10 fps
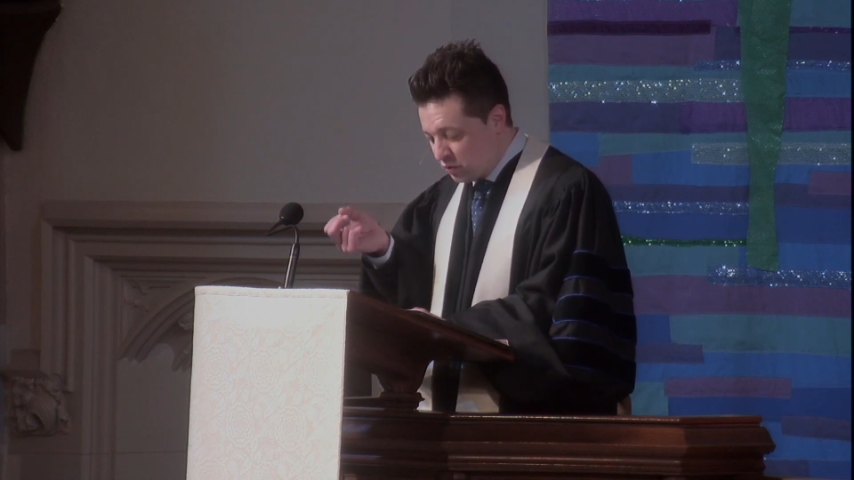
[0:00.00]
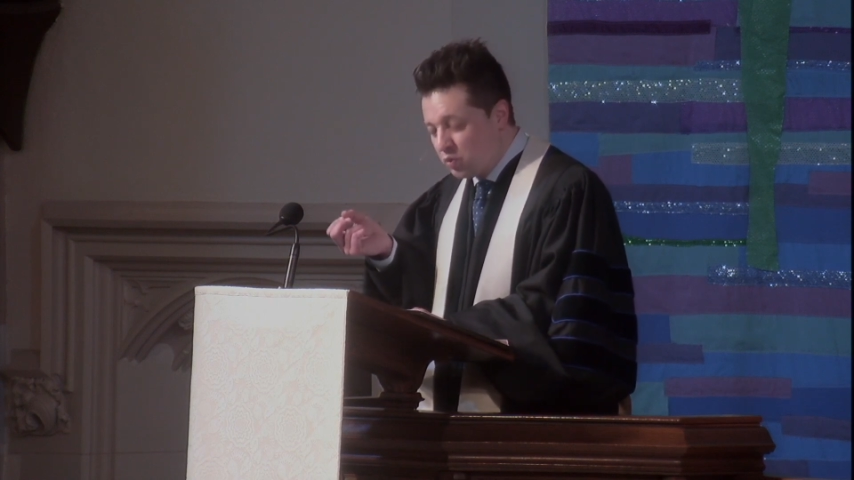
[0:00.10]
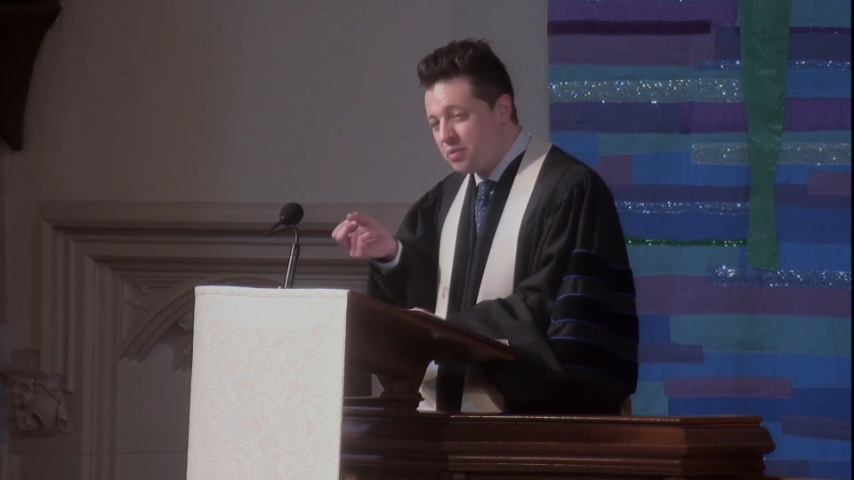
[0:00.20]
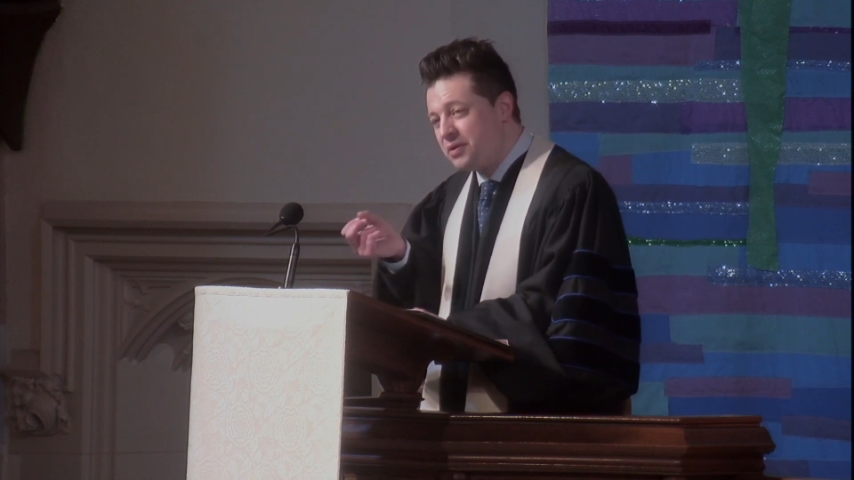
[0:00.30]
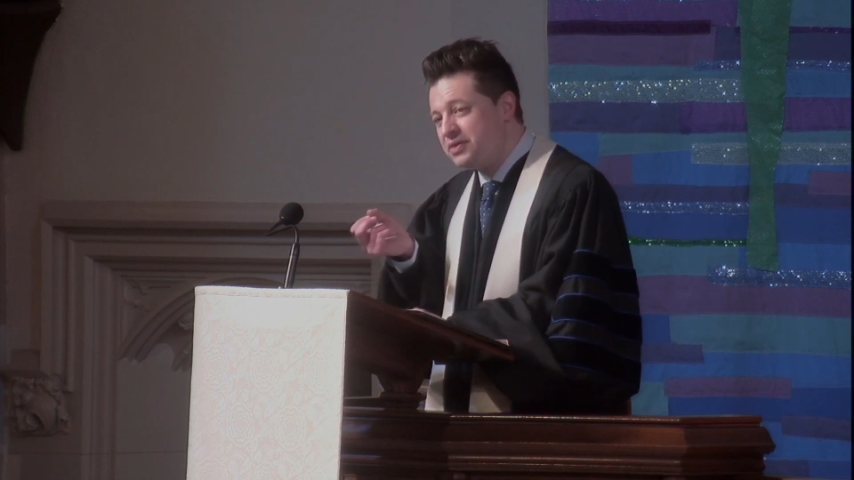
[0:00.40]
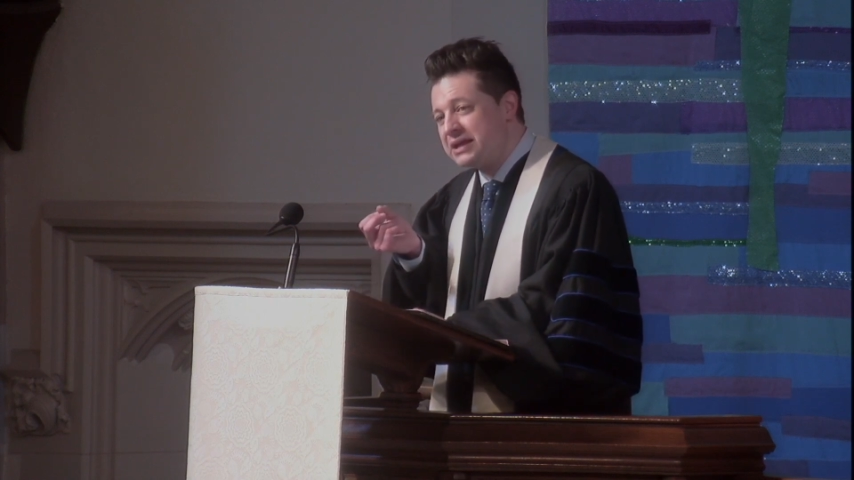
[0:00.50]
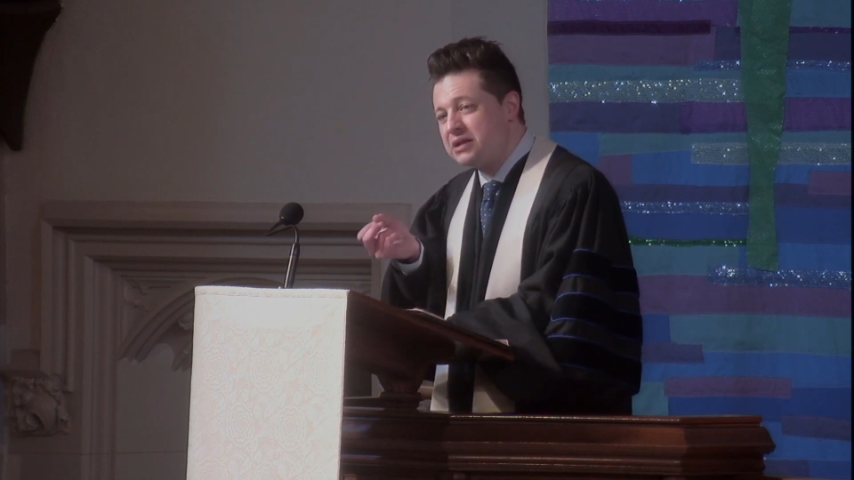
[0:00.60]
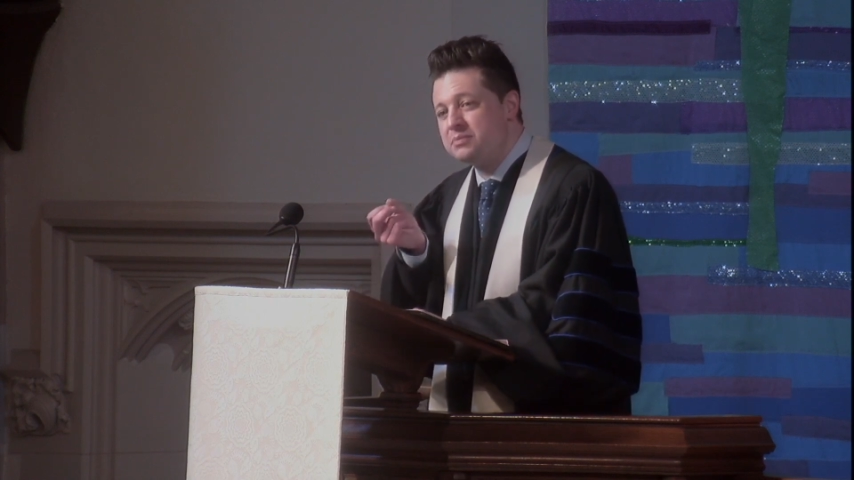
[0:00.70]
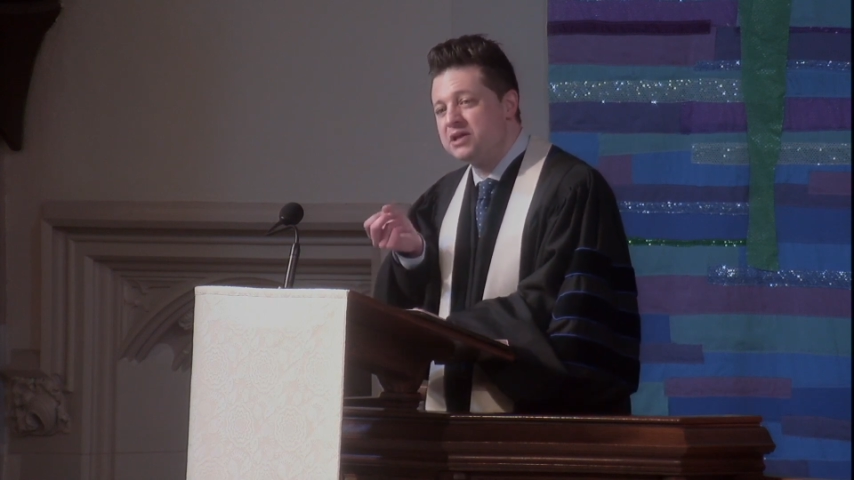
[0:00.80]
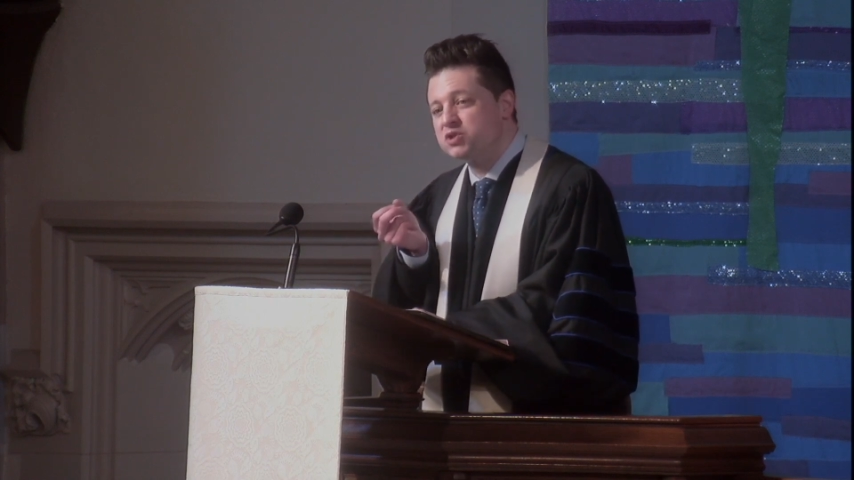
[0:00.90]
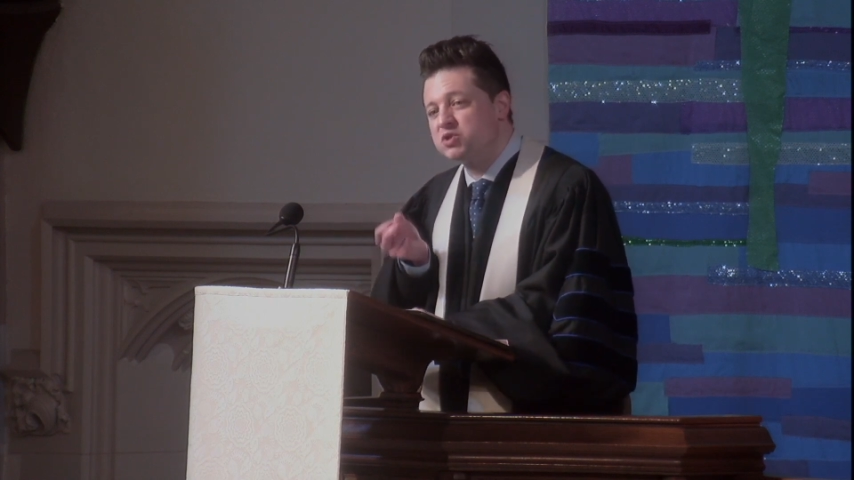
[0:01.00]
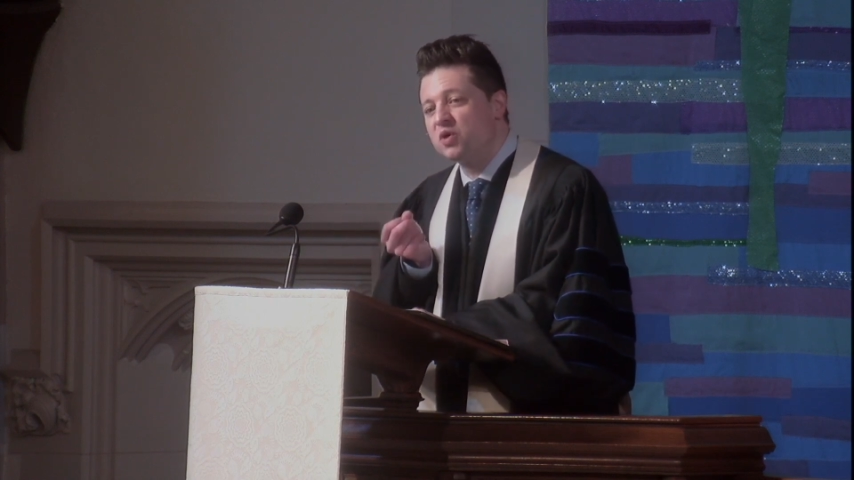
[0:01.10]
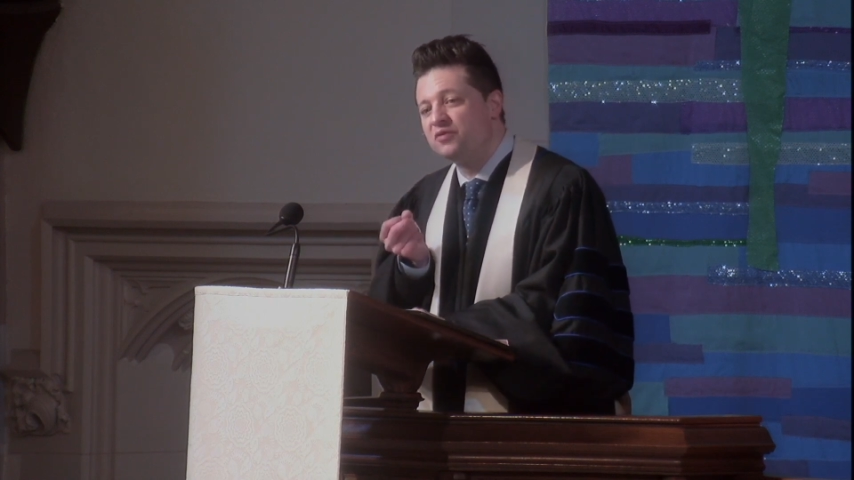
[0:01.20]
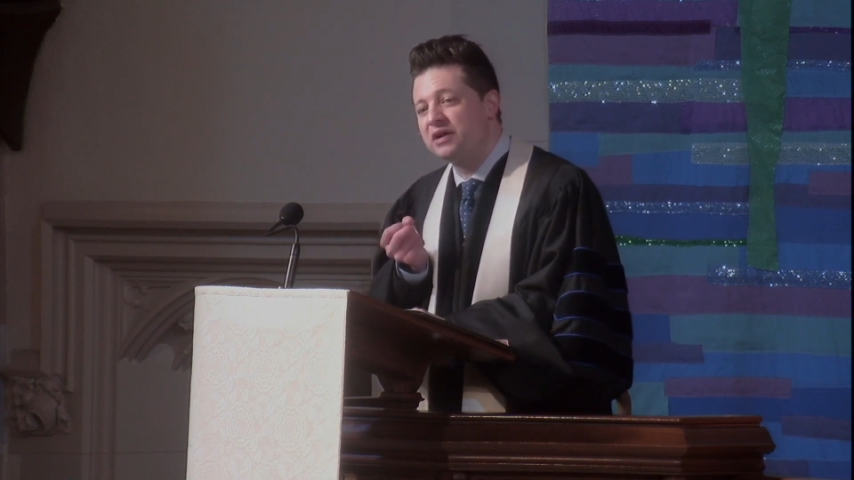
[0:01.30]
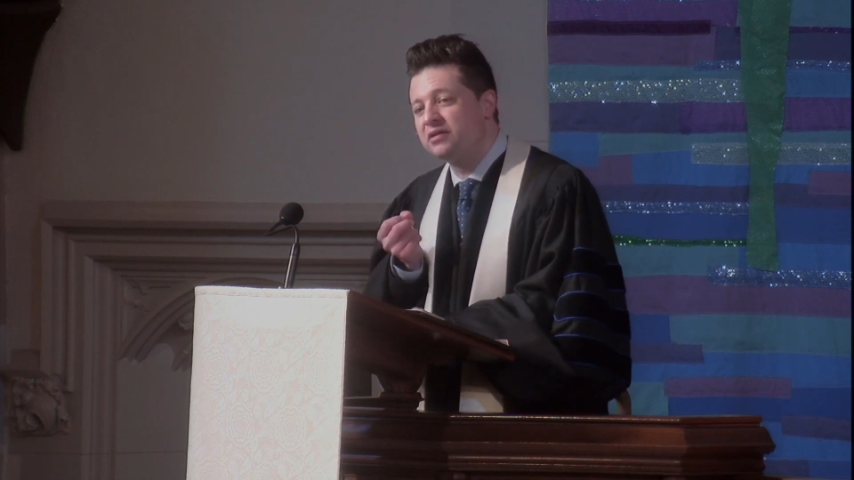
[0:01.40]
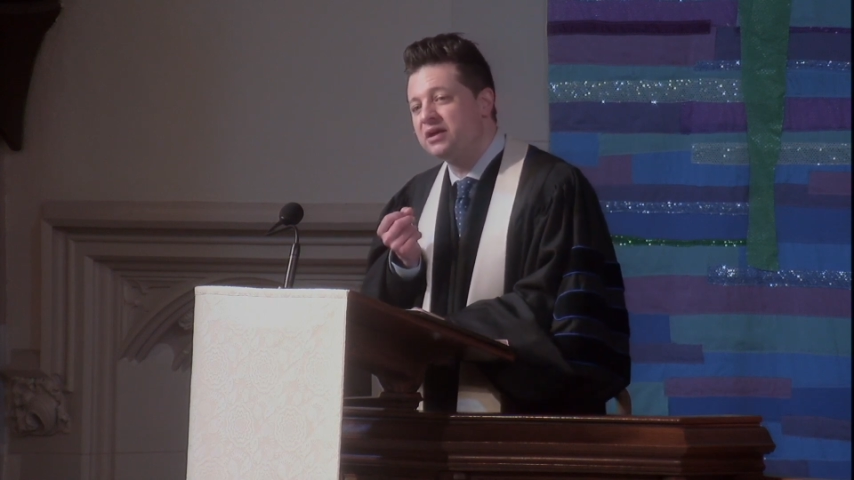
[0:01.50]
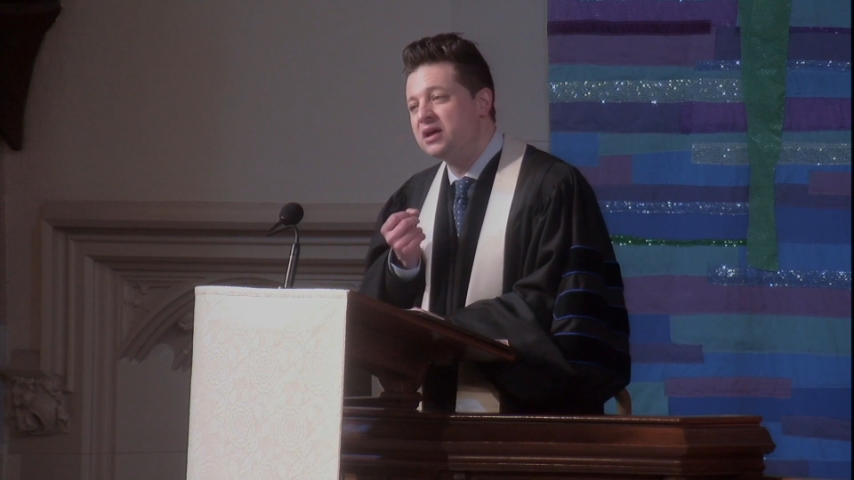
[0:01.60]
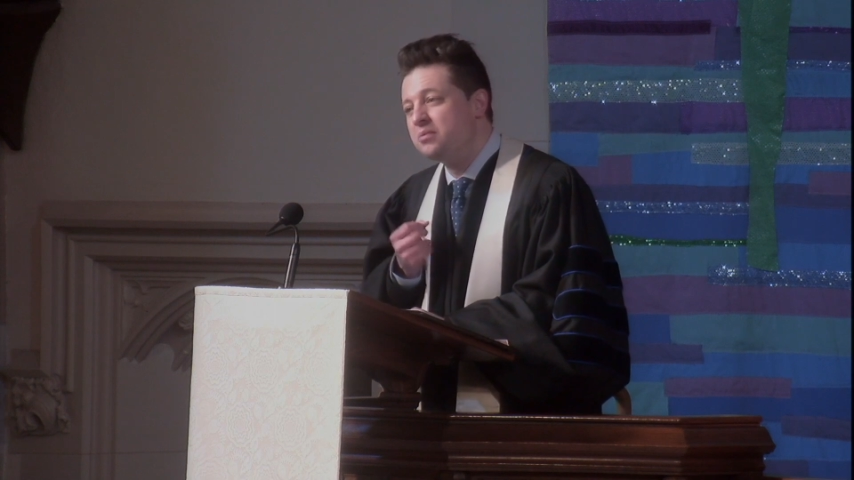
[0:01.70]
woman that had meant so very